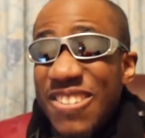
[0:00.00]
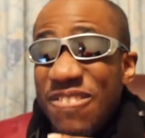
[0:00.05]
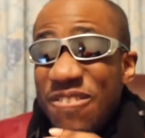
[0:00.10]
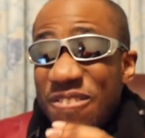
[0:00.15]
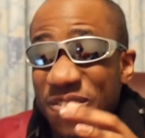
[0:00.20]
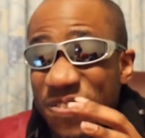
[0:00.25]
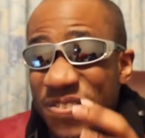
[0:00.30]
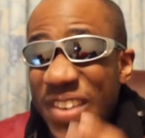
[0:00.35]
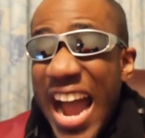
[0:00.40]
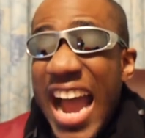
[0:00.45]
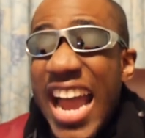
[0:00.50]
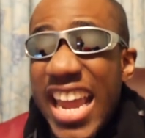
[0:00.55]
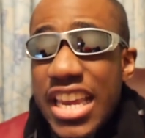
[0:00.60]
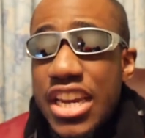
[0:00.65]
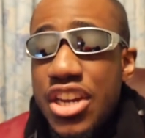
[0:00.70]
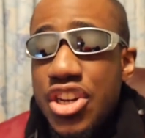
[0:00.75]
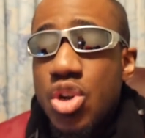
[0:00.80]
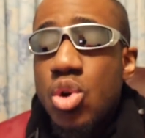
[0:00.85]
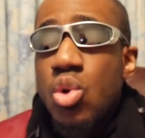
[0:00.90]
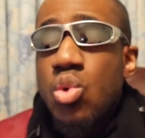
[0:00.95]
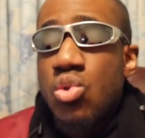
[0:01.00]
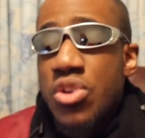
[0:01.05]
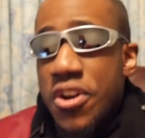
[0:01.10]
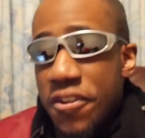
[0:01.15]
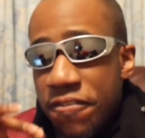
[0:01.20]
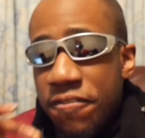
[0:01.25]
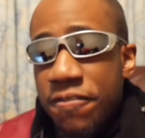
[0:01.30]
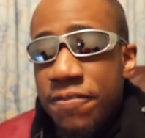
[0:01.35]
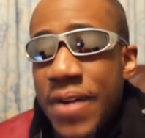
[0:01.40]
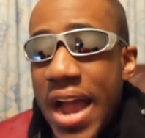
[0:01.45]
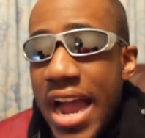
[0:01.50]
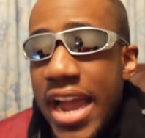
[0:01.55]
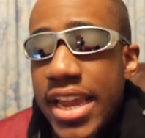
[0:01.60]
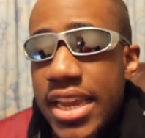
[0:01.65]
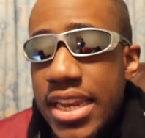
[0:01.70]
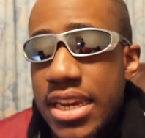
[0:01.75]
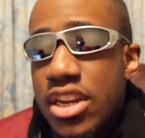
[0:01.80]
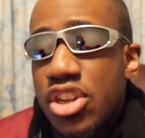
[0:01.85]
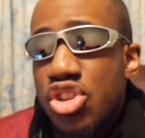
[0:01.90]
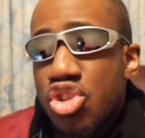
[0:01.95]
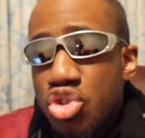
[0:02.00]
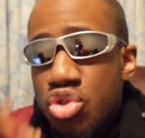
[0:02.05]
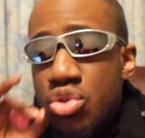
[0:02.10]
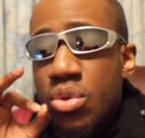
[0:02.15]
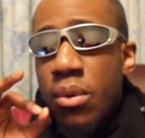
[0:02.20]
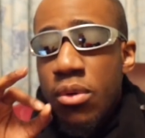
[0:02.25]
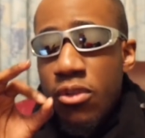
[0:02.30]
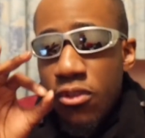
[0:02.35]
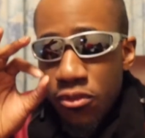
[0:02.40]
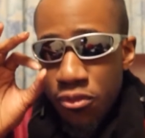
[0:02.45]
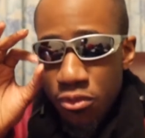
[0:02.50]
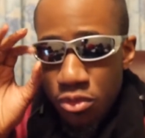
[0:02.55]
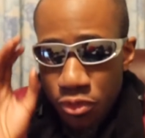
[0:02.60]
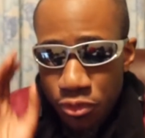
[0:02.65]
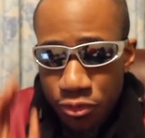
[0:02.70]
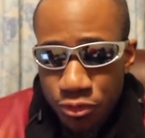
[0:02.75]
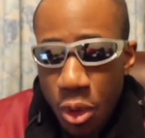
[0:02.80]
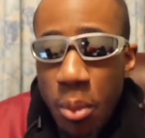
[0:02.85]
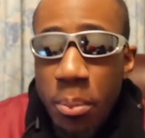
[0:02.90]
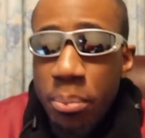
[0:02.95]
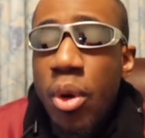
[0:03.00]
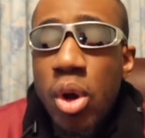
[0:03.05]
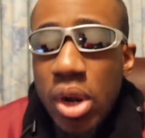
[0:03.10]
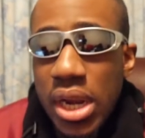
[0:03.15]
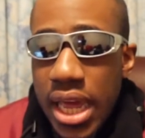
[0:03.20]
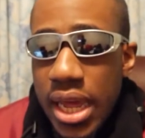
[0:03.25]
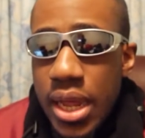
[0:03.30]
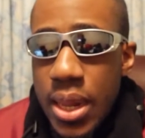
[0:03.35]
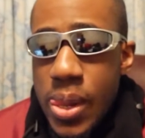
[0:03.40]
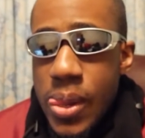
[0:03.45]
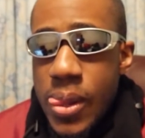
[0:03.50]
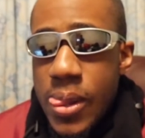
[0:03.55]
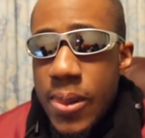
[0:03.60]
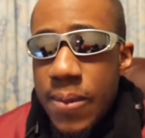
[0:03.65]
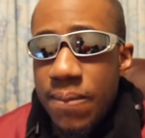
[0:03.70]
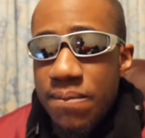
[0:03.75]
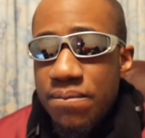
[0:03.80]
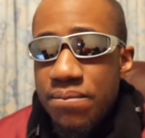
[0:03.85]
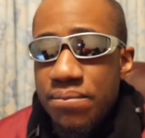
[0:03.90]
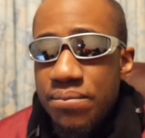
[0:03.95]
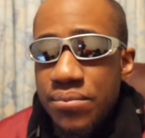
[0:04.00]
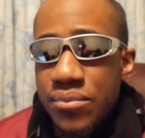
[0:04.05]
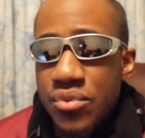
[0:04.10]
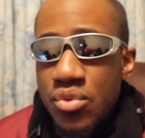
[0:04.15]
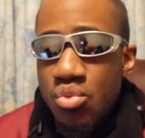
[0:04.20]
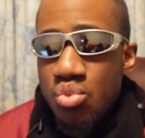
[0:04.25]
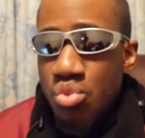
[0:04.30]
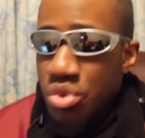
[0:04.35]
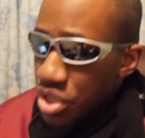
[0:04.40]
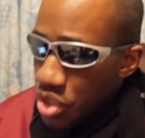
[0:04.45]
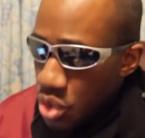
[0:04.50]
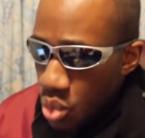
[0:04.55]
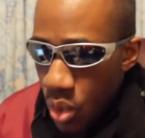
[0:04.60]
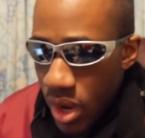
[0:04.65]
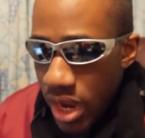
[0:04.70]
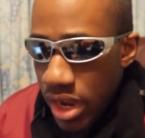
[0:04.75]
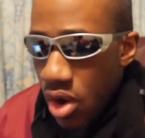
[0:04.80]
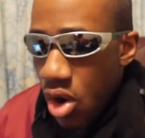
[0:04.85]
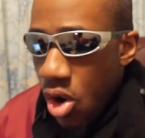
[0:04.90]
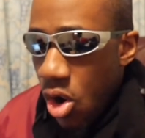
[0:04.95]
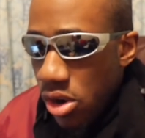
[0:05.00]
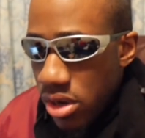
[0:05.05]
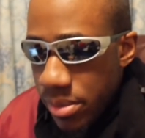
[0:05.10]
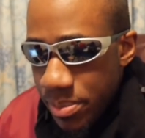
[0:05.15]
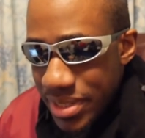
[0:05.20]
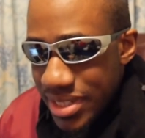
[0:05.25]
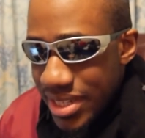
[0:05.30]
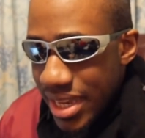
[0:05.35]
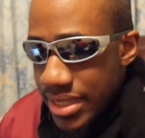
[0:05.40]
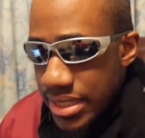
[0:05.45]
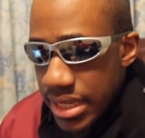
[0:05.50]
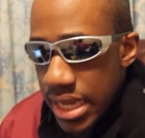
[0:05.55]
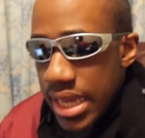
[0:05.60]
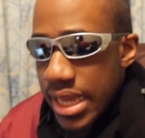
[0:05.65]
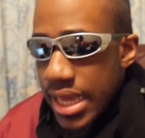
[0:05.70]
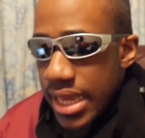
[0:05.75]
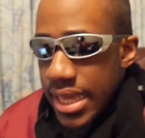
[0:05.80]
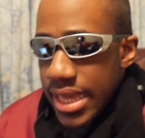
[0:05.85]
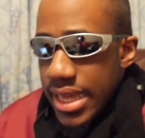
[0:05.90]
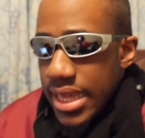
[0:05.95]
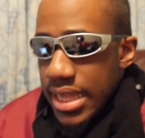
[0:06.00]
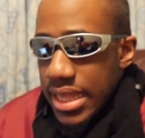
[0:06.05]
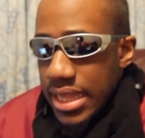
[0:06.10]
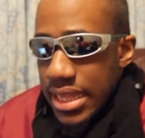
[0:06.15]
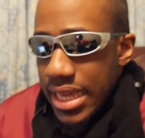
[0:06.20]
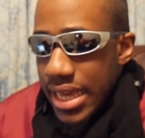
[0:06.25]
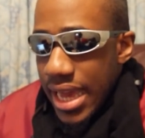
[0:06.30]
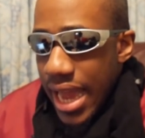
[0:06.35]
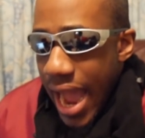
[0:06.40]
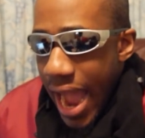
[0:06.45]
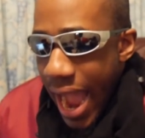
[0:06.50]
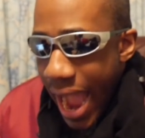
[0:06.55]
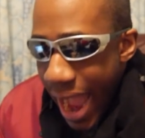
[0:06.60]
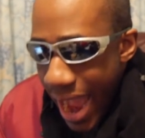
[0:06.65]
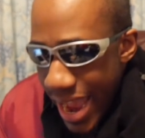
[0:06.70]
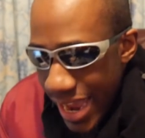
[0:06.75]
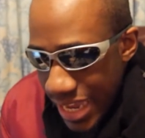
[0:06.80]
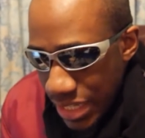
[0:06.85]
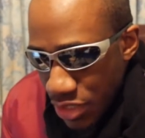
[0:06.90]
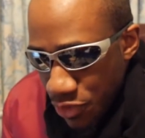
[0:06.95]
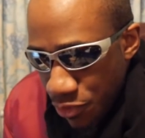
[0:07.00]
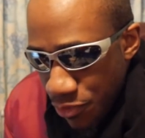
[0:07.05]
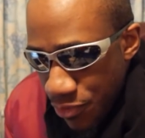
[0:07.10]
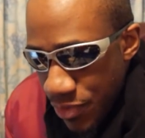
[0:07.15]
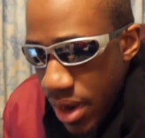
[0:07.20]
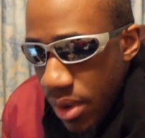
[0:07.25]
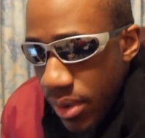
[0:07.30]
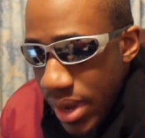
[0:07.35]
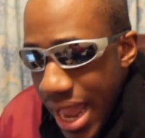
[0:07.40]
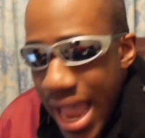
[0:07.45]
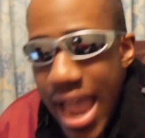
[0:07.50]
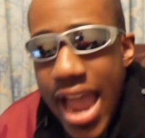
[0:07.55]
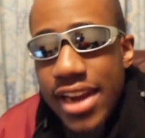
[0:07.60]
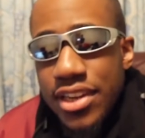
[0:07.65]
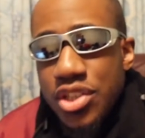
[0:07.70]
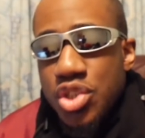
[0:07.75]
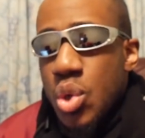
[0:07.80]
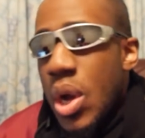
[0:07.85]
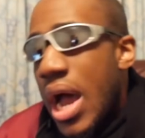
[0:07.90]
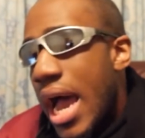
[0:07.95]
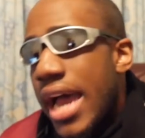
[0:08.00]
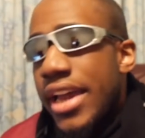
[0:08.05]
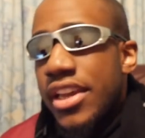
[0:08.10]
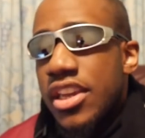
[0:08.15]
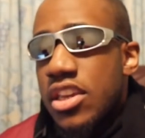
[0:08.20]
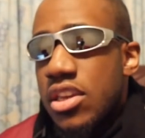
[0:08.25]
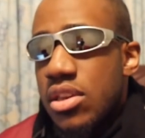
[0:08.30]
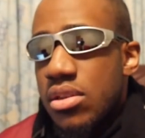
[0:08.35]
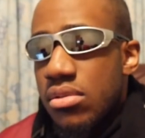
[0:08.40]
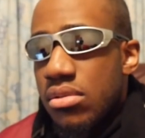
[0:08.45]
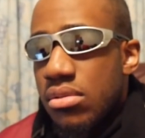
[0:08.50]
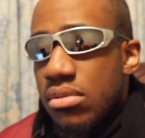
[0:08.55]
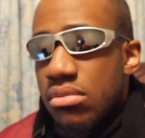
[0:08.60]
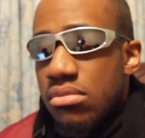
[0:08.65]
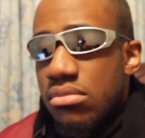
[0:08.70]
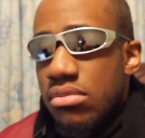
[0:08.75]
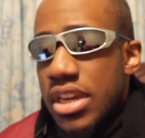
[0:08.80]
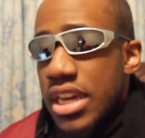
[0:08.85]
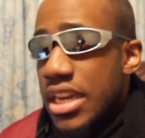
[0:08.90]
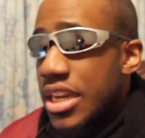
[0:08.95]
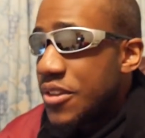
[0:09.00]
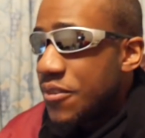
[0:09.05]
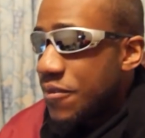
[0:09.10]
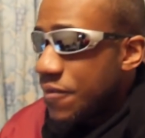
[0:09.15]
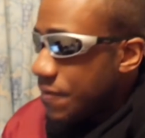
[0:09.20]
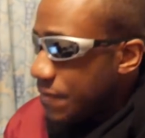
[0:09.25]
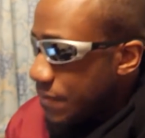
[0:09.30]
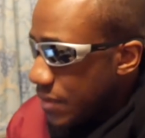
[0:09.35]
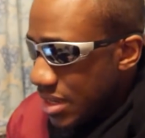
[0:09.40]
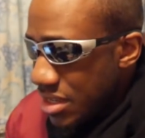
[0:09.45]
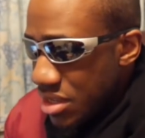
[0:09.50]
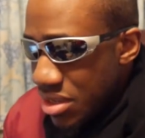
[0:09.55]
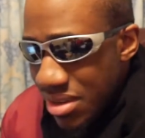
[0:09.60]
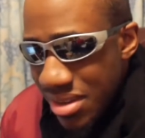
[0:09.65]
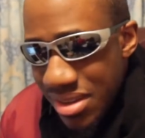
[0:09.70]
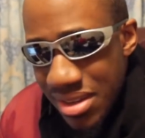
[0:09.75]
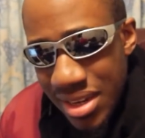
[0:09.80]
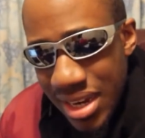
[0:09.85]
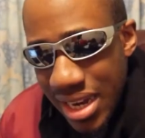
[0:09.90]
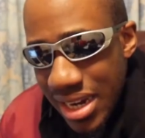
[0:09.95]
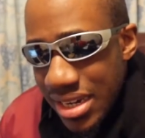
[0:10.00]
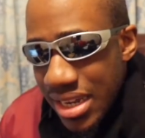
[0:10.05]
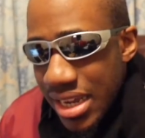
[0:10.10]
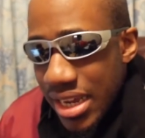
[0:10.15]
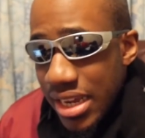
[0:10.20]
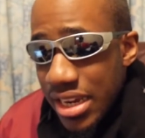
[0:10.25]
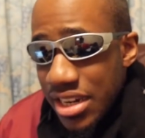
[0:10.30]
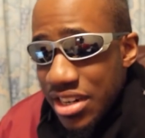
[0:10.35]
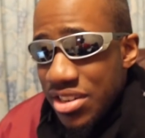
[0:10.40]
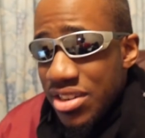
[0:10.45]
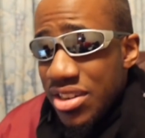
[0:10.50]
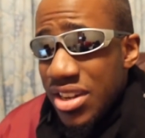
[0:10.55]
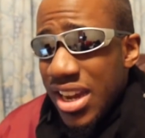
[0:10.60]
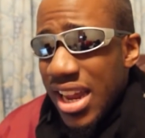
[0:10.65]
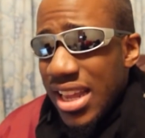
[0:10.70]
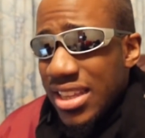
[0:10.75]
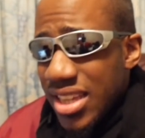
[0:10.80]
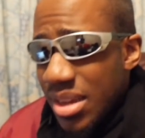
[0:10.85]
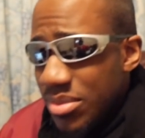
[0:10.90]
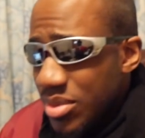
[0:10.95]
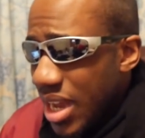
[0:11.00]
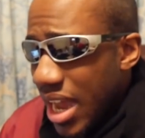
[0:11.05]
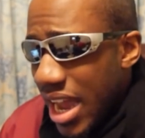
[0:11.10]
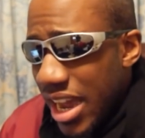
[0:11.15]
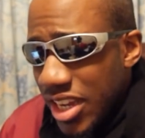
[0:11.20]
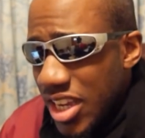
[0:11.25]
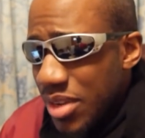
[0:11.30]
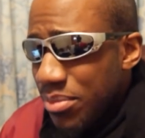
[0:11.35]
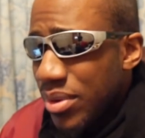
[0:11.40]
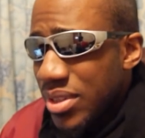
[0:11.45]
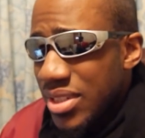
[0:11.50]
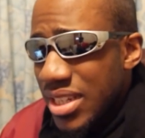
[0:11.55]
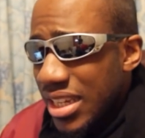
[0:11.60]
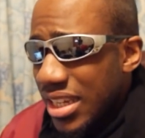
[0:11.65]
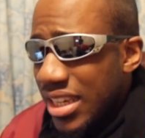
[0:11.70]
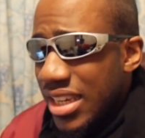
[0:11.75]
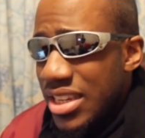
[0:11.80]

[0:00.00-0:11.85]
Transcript: defined, refined footballer. Which is why 100%, it's very hard to argue. It is you can attempt to argue, but